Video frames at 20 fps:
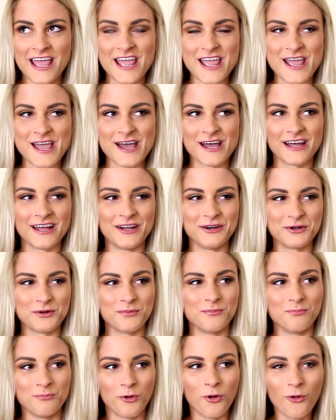
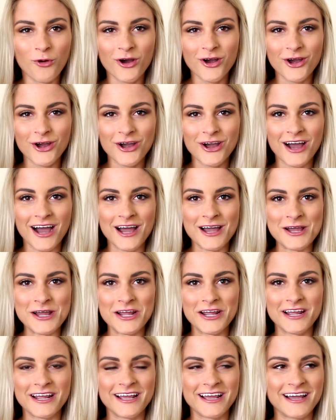and more.
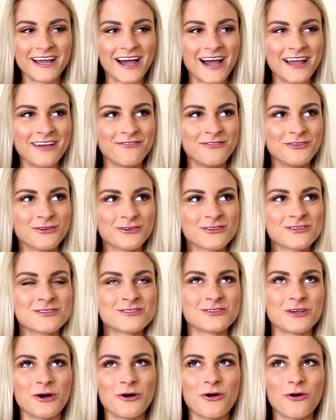I feel
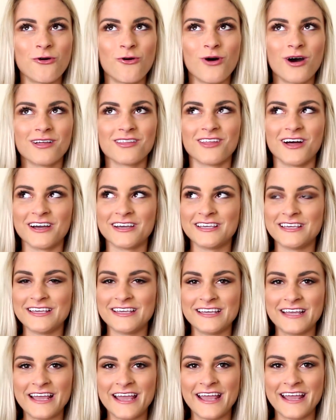so
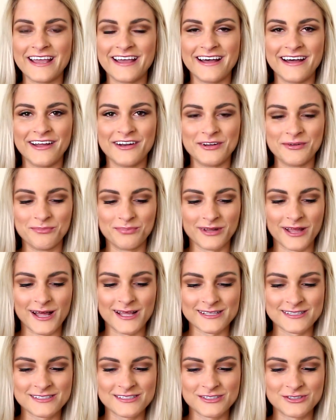lucky and
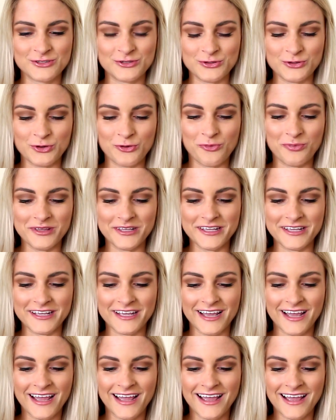blessed to
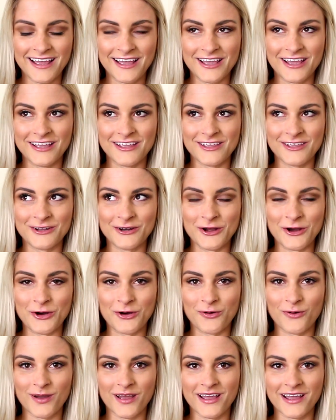be,
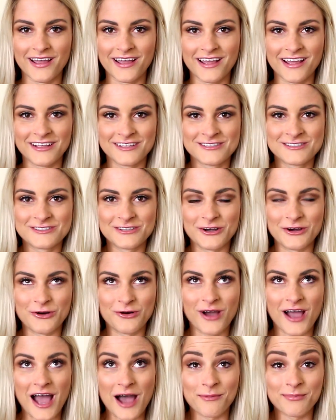
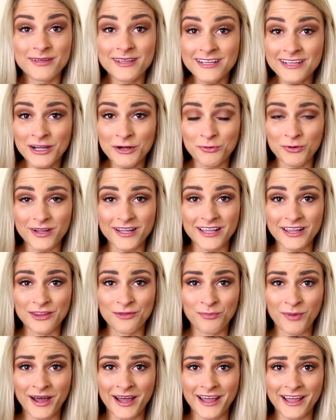so happy
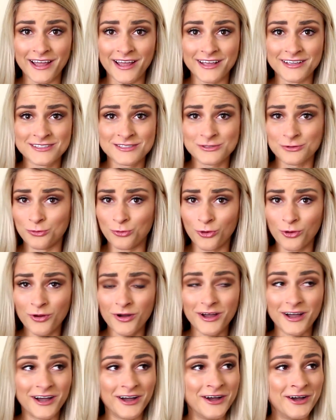with my
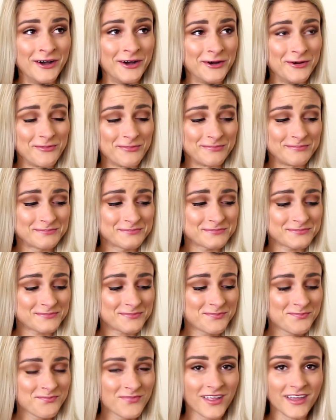school.
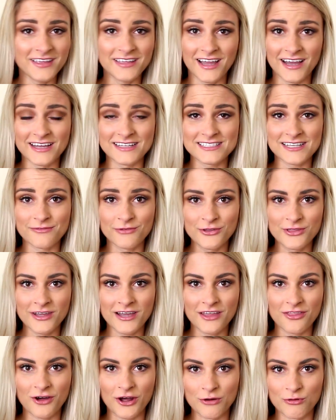Yeah, it's
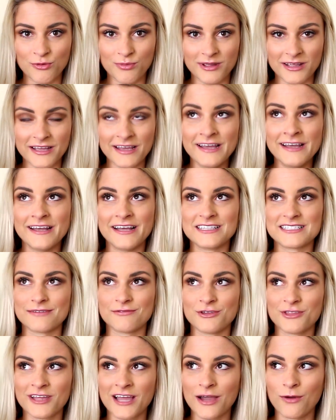everything I thought it would be, it's
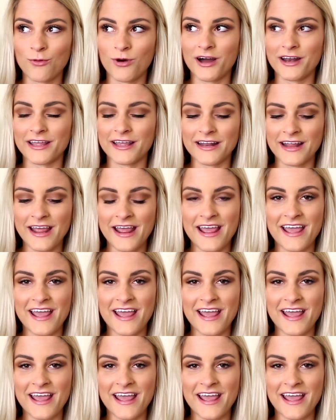everything I wanted,